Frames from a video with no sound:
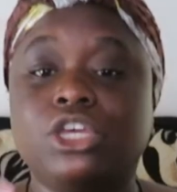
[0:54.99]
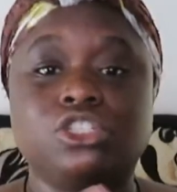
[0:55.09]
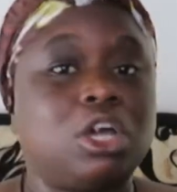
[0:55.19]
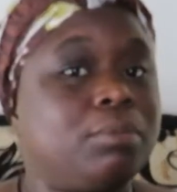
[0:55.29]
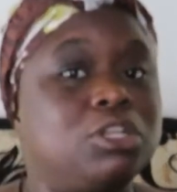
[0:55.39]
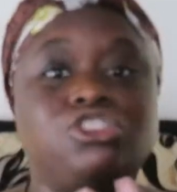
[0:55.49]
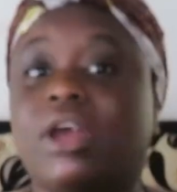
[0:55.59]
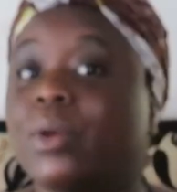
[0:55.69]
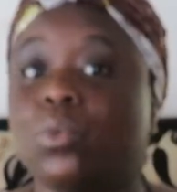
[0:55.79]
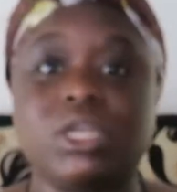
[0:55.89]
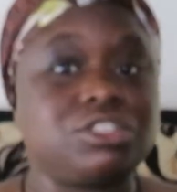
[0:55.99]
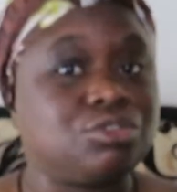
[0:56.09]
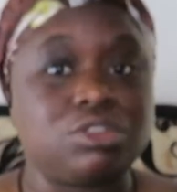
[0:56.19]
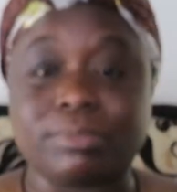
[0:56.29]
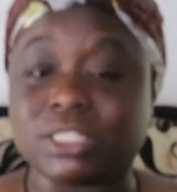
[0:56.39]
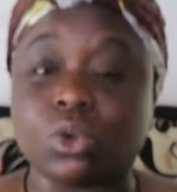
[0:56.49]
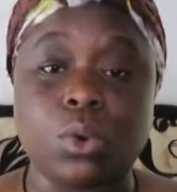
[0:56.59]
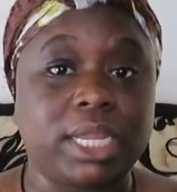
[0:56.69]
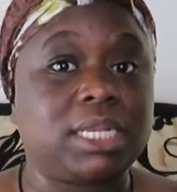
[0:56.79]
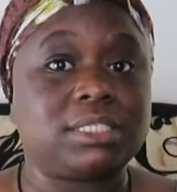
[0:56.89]
So I'm gonna try whisk through them as
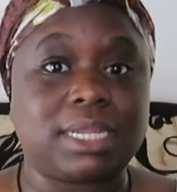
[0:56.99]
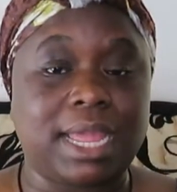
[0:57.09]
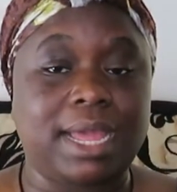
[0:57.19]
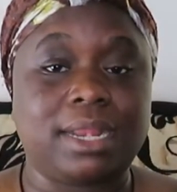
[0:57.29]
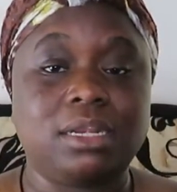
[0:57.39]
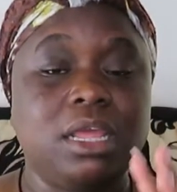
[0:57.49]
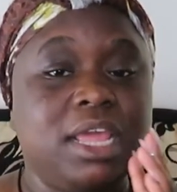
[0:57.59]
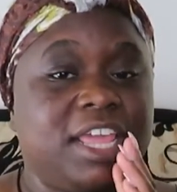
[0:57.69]
quickly as I can